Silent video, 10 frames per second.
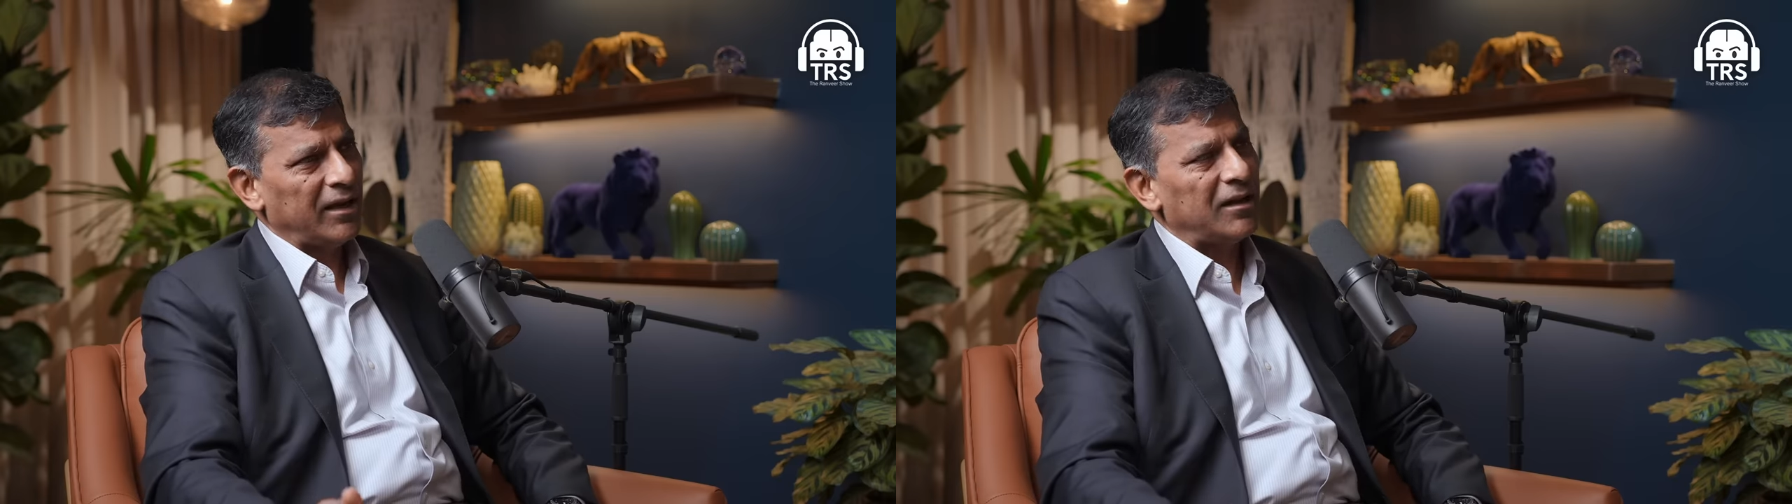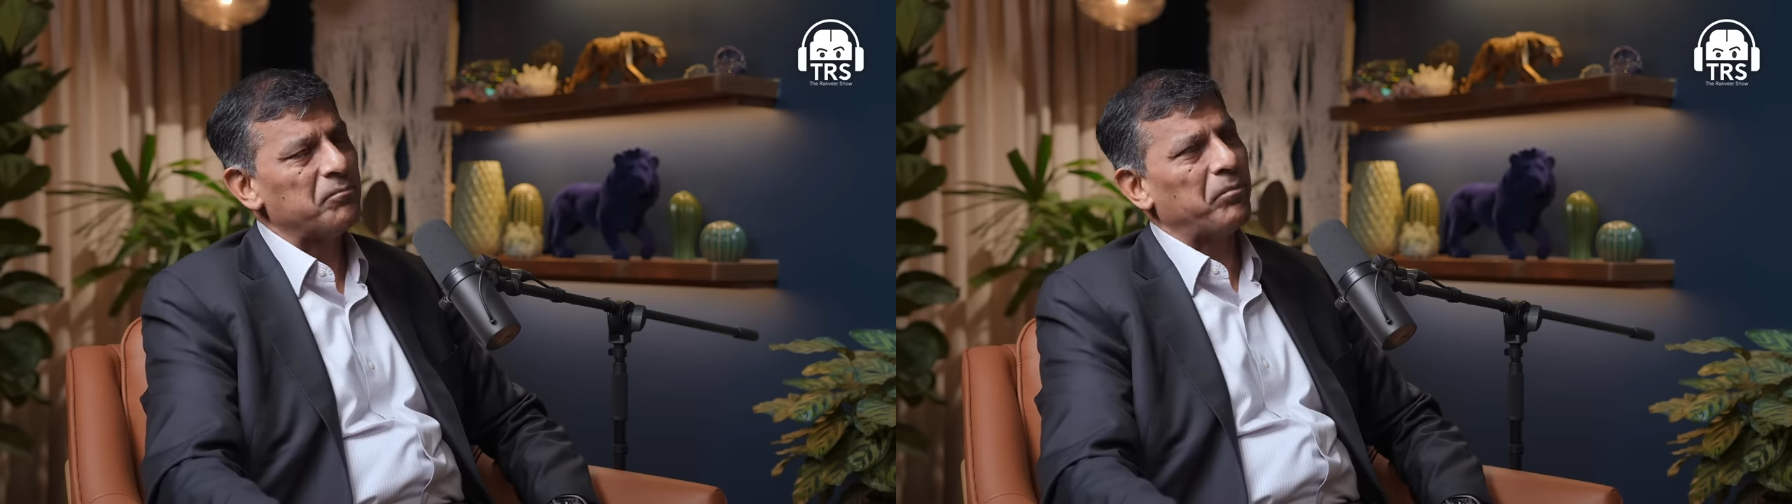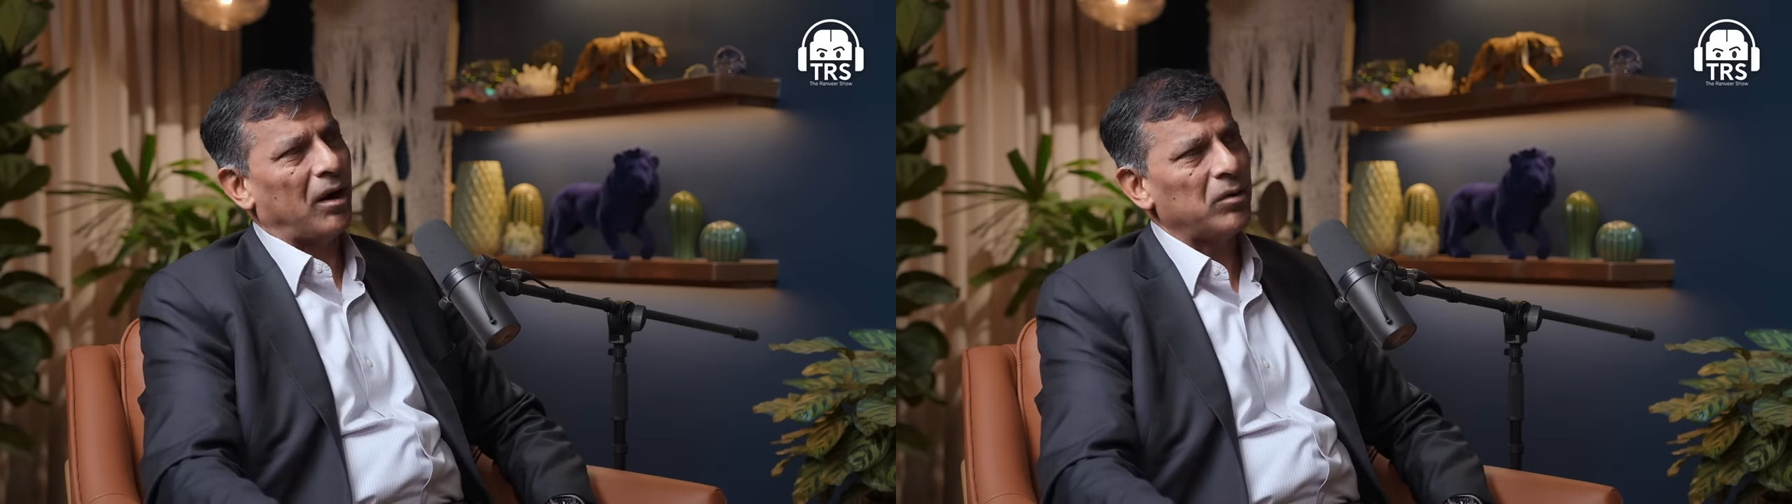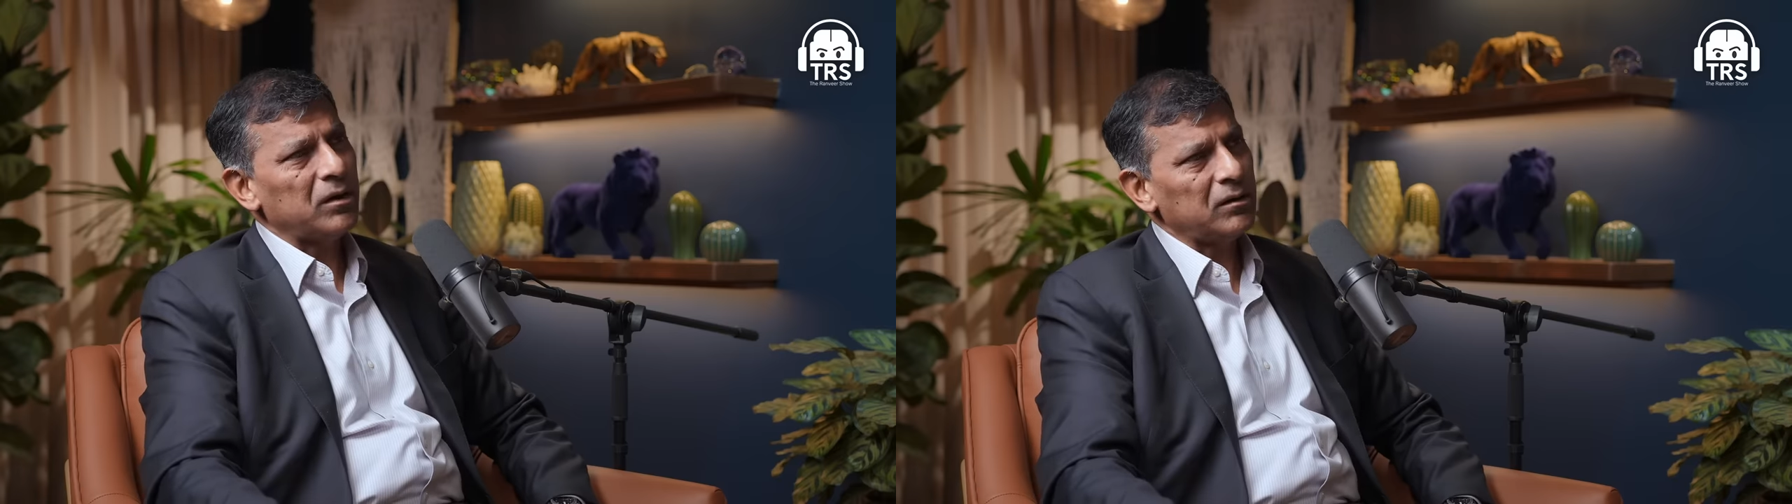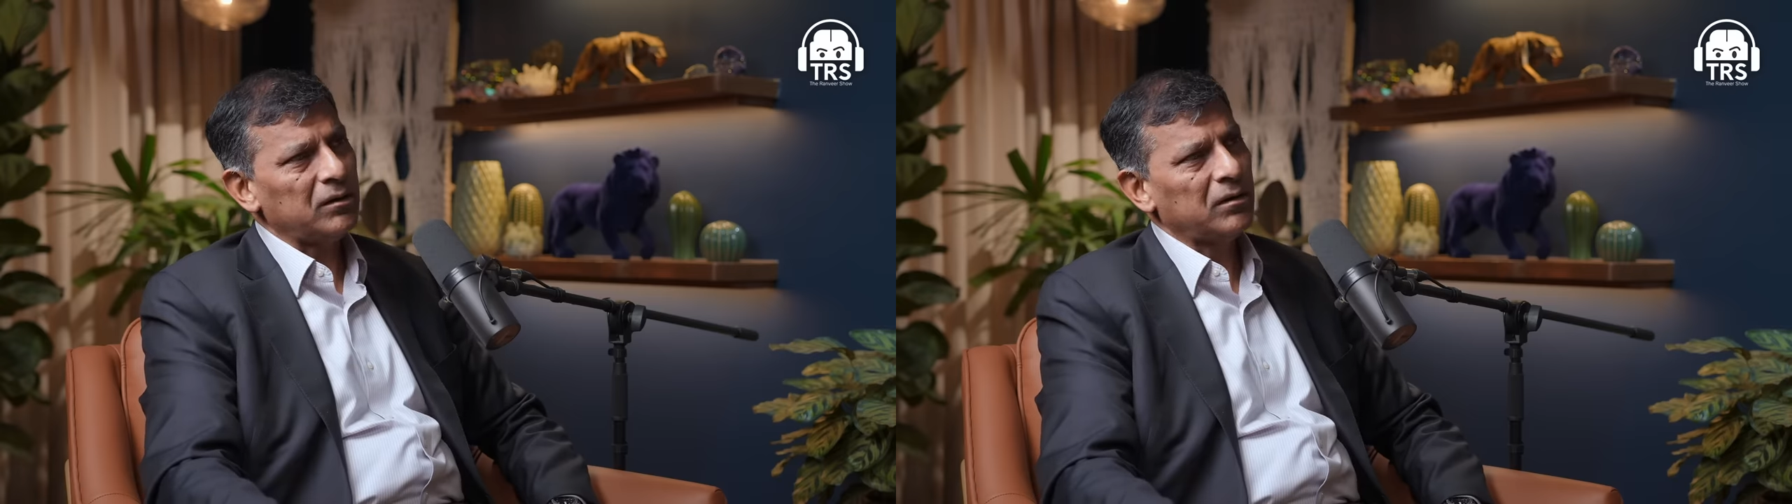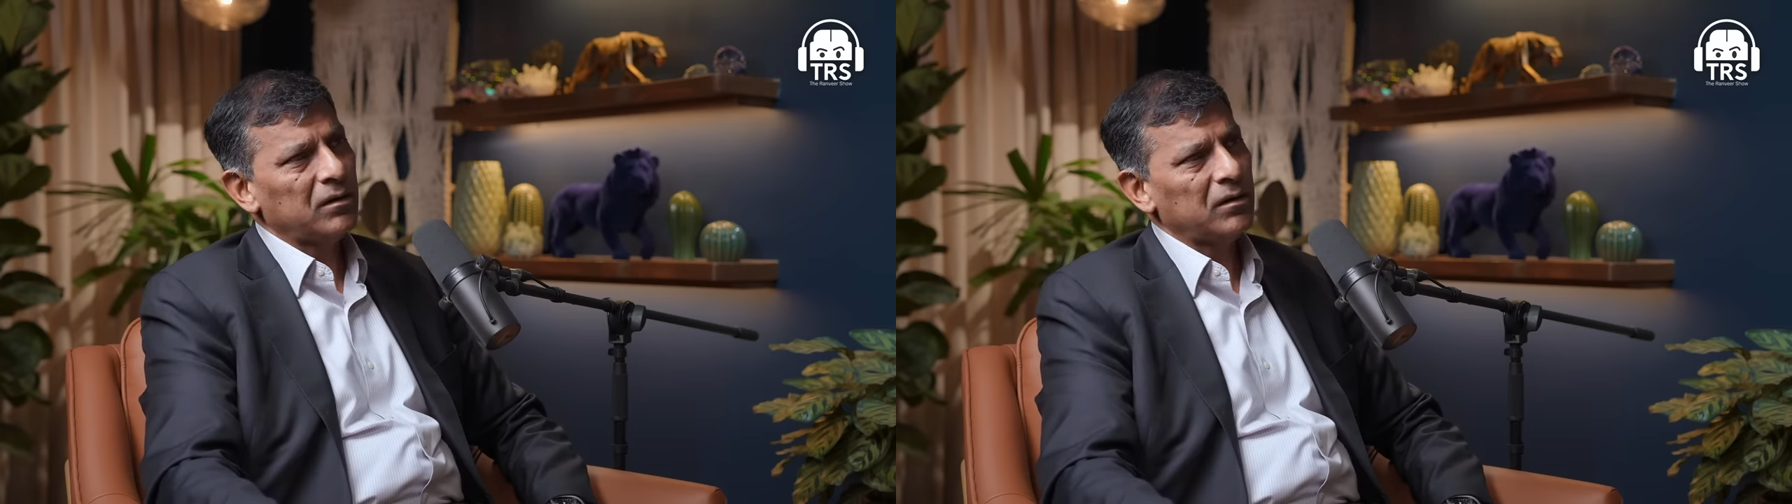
in power,